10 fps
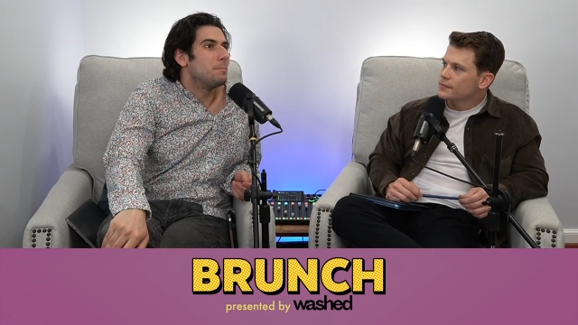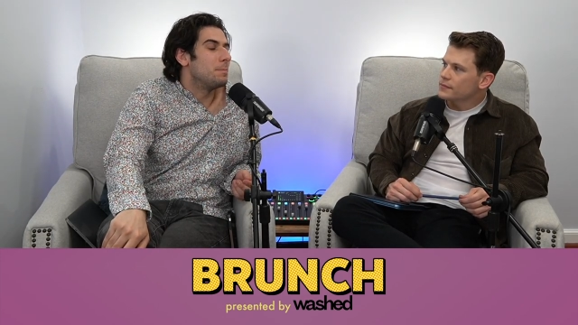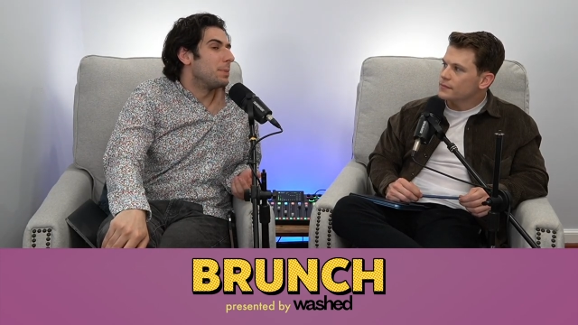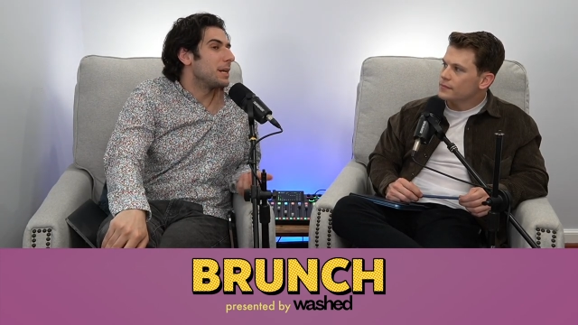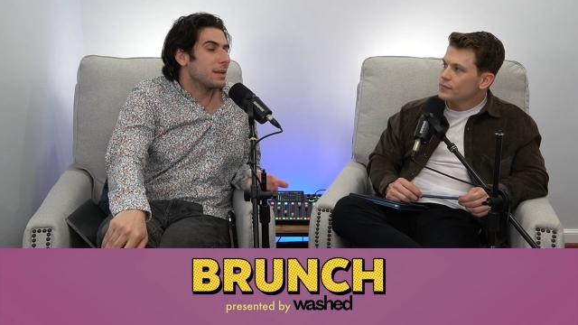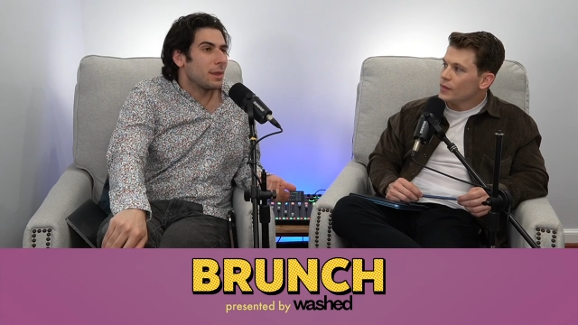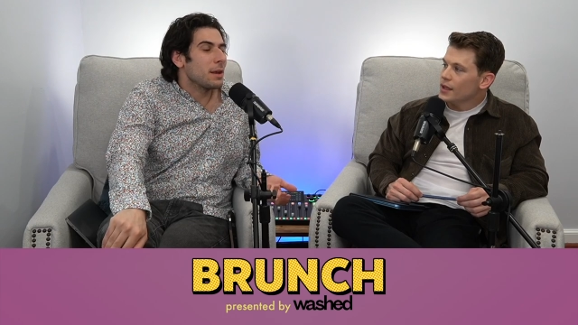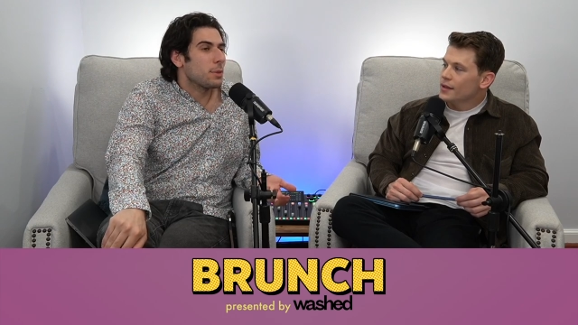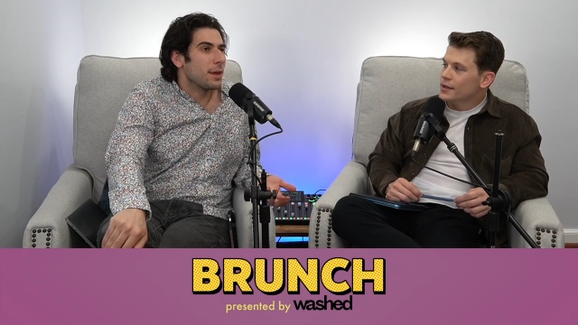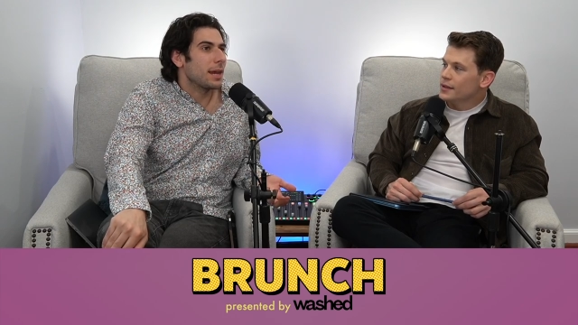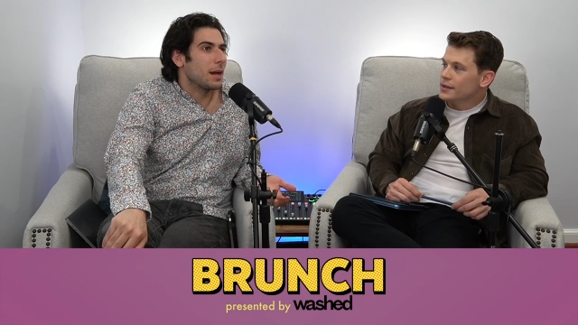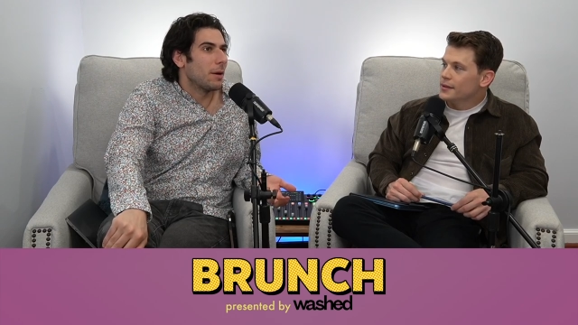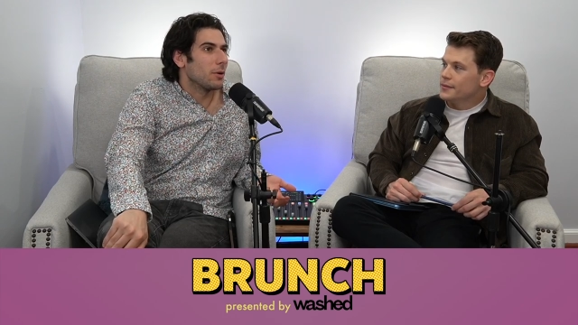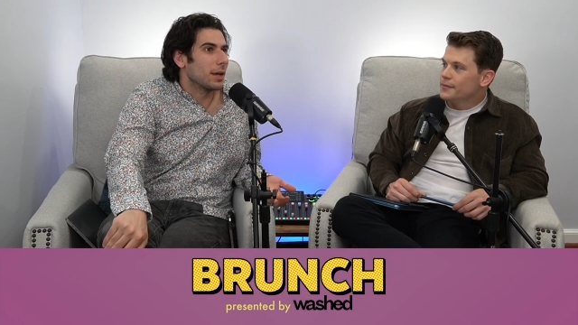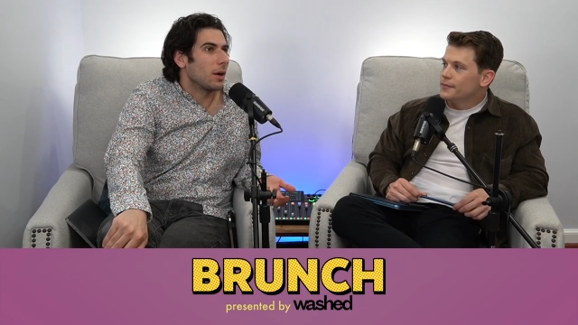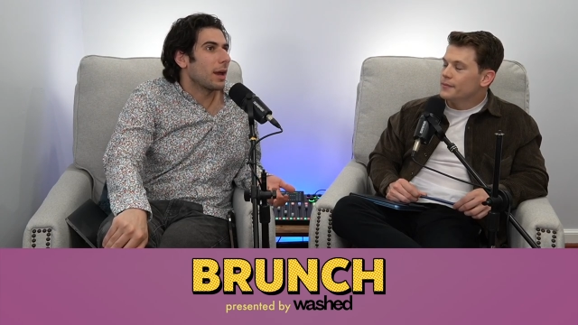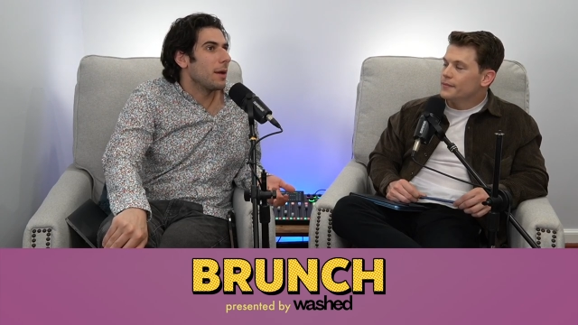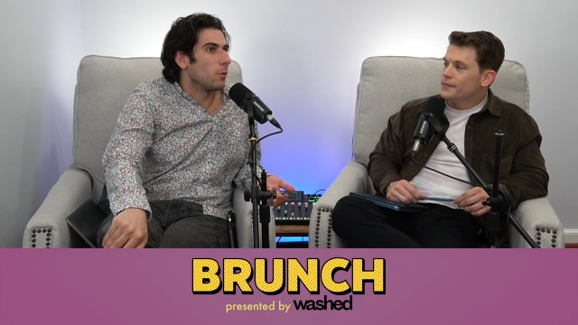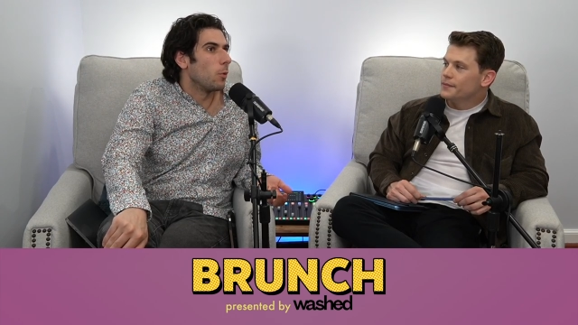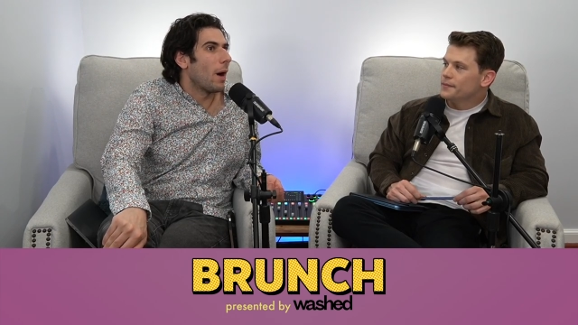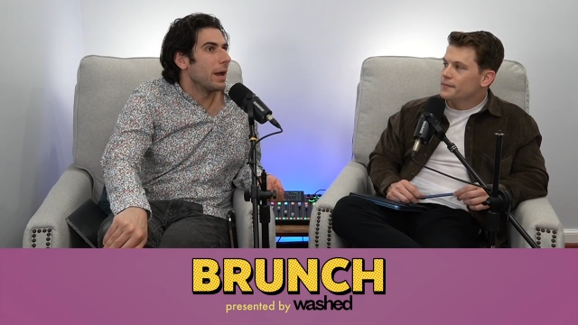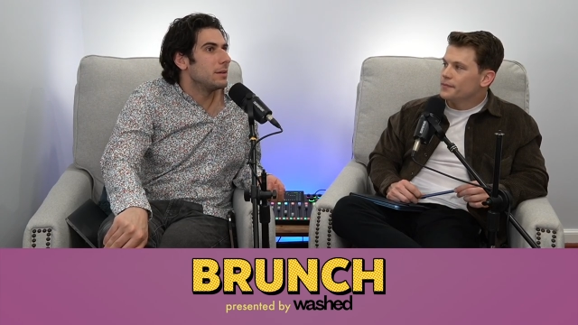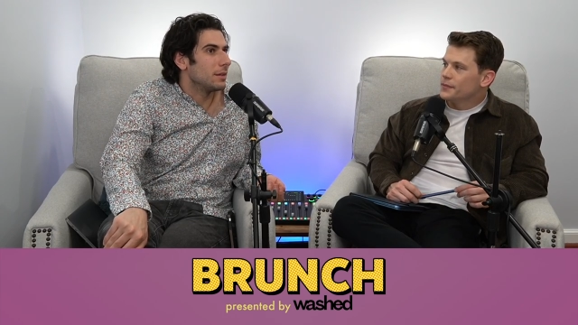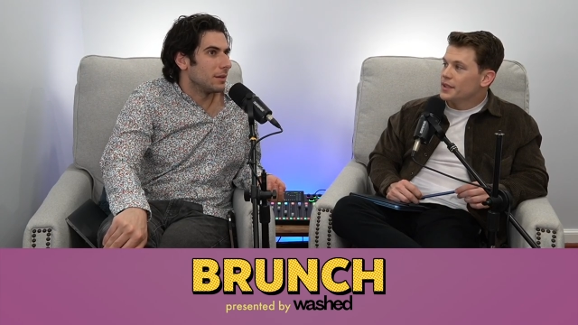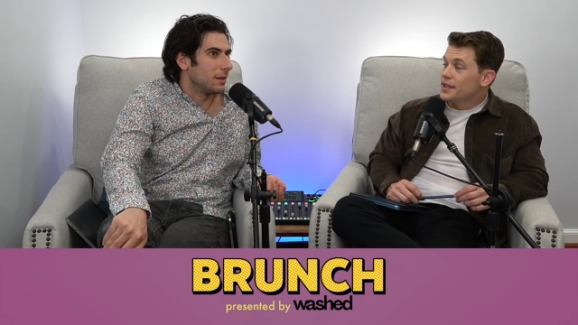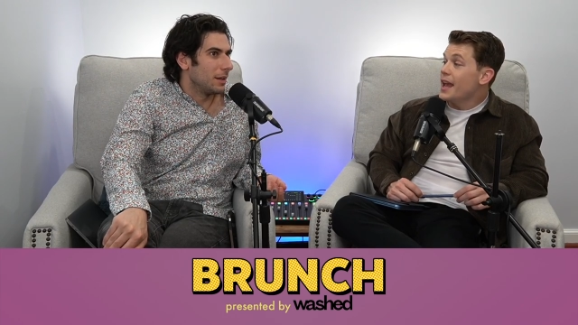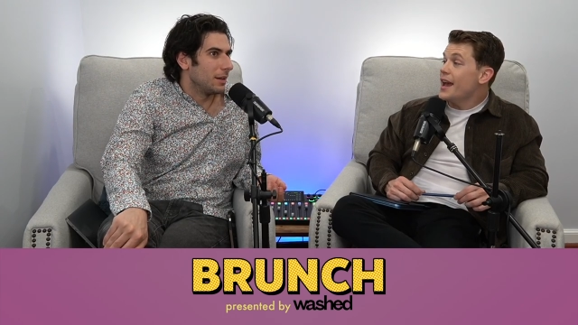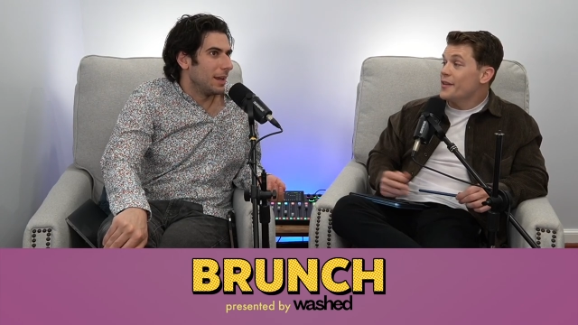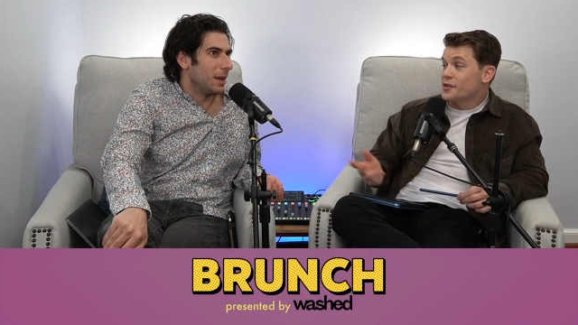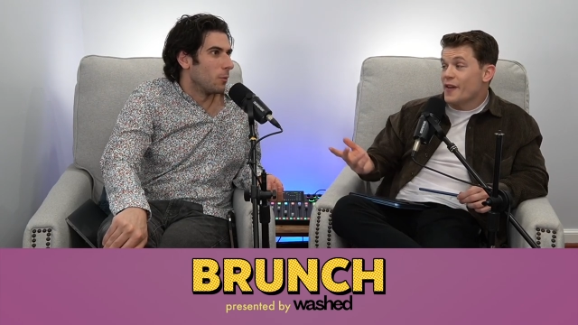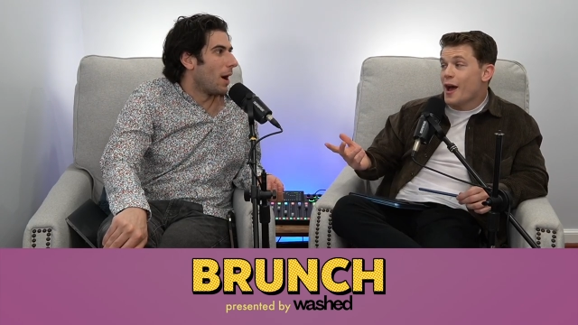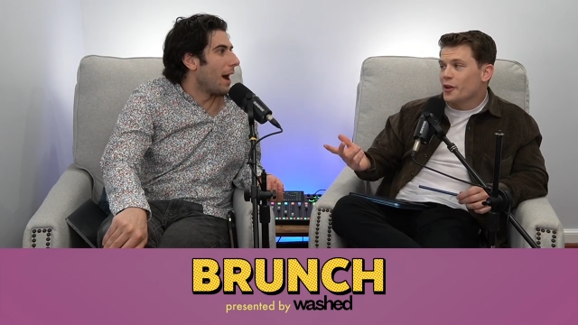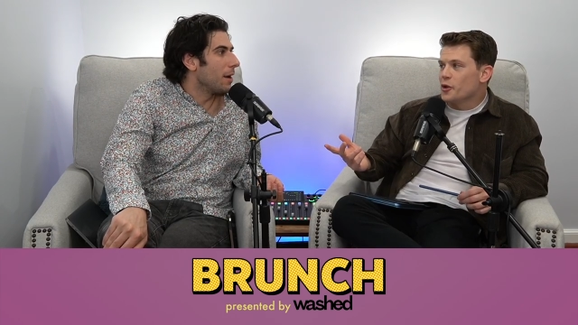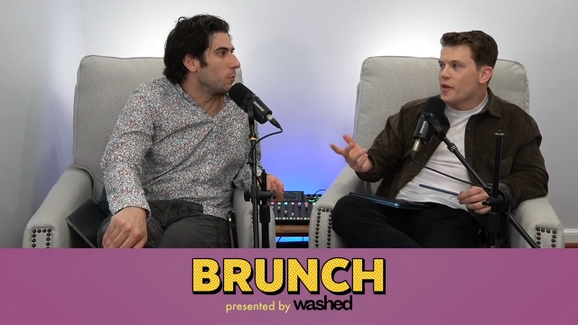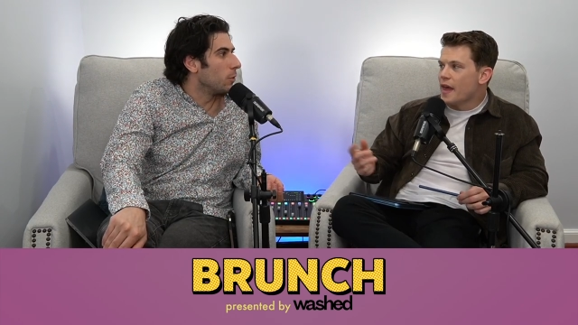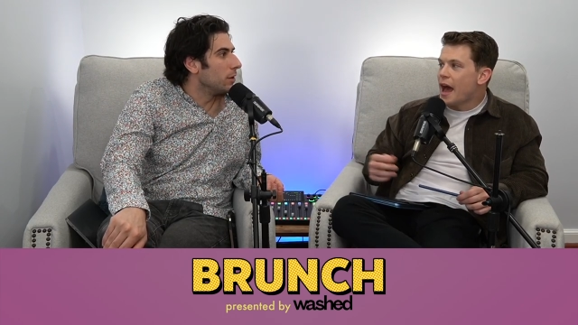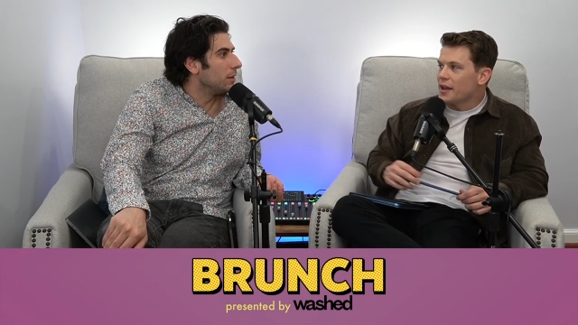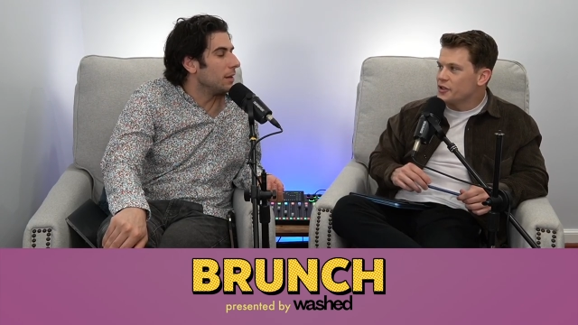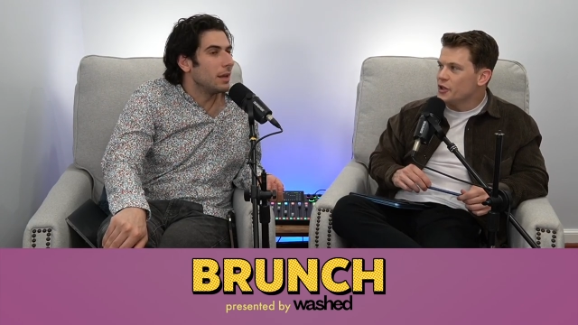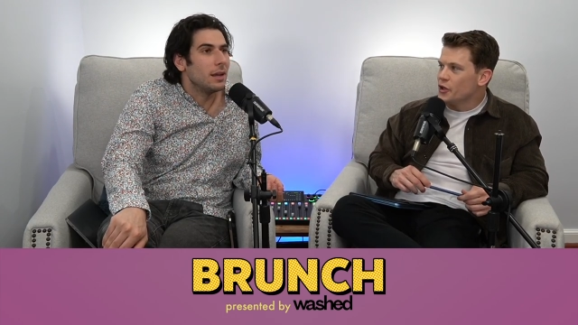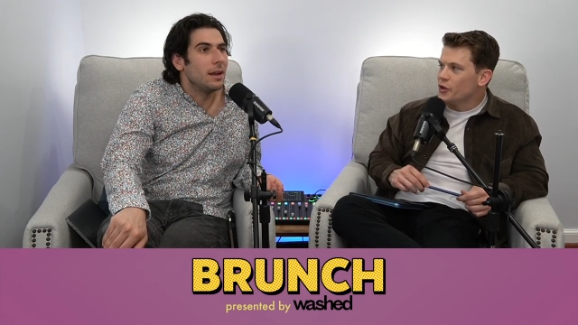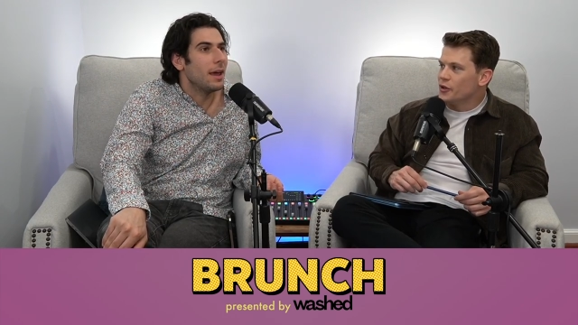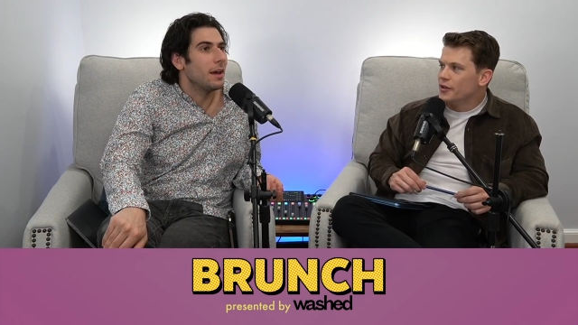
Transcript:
Speaker 1: but then thinking about like, okay, well, why didn't yeah, it? Yeah, there's and value why in that too.